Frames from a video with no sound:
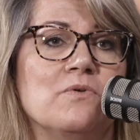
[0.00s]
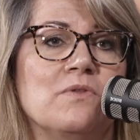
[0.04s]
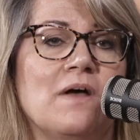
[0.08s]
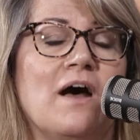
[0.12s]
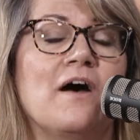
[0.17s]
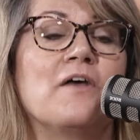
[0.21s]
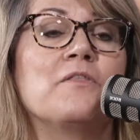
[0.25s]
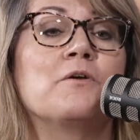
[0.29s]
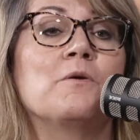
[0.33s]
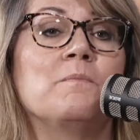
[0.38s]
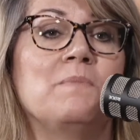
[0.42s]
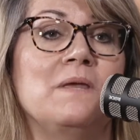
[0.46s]

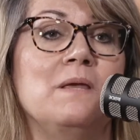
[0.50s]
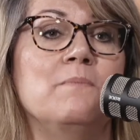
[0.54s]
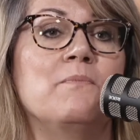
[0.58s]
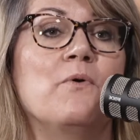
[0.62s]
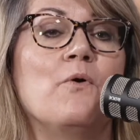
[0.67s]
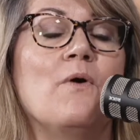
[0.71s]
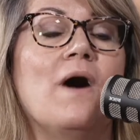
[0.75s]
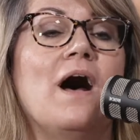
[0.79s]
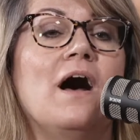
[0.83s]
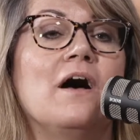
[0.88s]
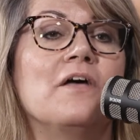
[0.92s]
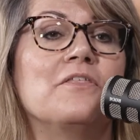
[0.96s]
other
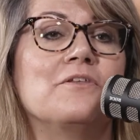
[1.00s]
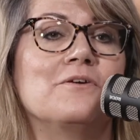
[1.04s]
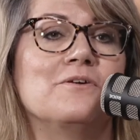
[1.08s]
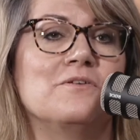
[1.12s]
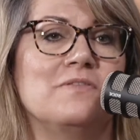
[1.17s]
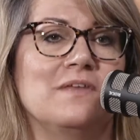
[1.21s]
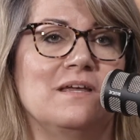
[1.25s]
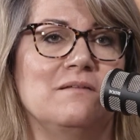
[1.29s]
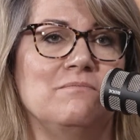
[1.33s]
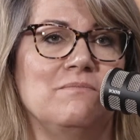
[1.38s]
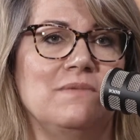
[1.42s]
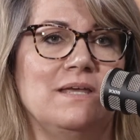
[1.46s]
people other
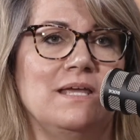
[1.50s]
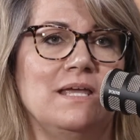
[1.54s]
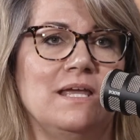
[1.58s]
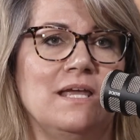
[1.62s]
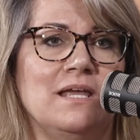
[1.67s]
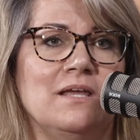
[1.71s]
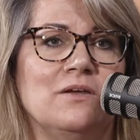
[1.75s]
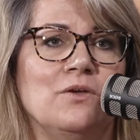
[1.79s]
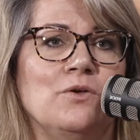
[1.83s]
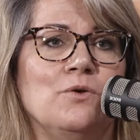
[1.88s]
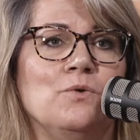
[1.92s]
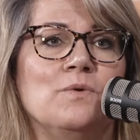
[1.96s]
than
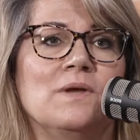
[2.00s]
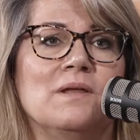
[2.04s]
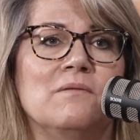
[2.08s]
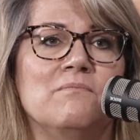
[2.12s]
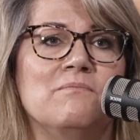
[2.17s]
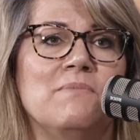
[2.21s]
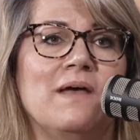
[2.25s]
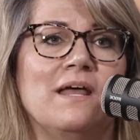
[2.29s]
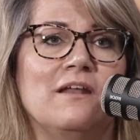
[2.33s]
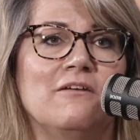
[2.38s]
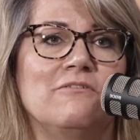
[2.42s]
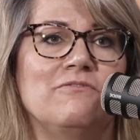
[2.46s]
me who can
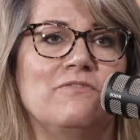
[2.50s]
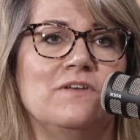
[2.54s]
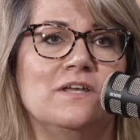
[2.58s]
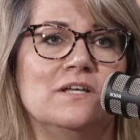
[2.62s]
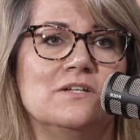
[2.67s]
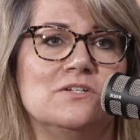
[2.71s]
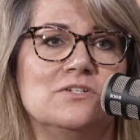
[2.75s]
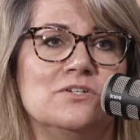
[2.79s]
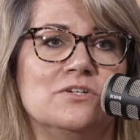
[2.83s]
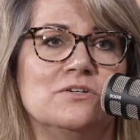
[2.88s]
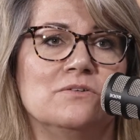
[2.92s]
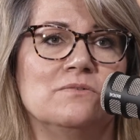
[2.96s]

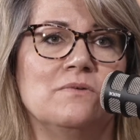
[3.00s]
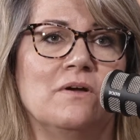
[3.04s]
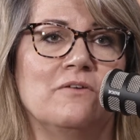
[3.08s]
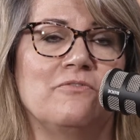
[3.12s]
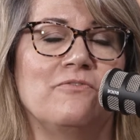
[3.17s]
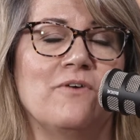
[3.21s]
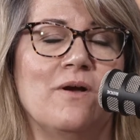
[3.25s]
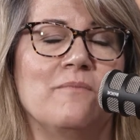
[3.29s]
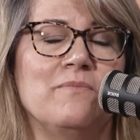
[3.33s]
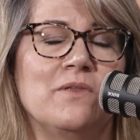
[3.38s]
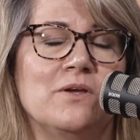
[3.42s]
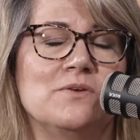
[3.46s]
benefit
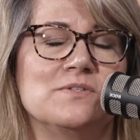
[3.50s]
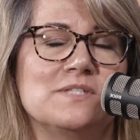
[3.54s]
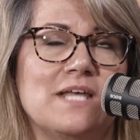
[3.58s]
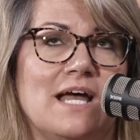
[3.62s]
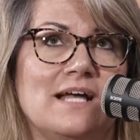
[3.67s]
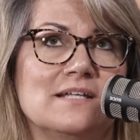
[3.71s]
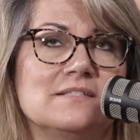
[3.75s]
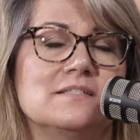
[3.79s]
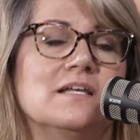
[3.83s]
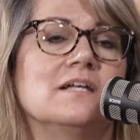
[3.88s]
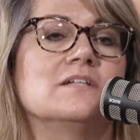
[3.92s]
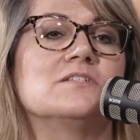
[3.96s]
from those
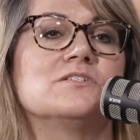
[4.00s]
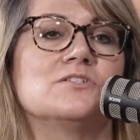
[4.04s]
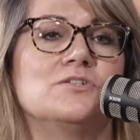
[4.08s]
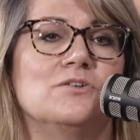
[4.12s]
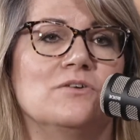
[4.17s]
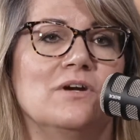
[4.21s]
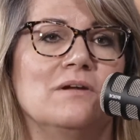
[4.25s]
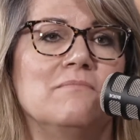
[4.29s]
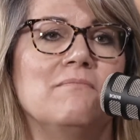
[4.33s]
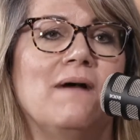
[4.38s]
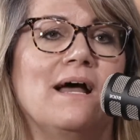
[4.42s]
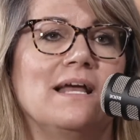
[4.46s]
assets
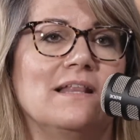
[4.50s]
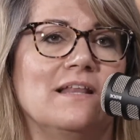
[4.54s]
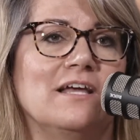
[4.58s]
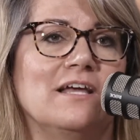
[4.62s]
during my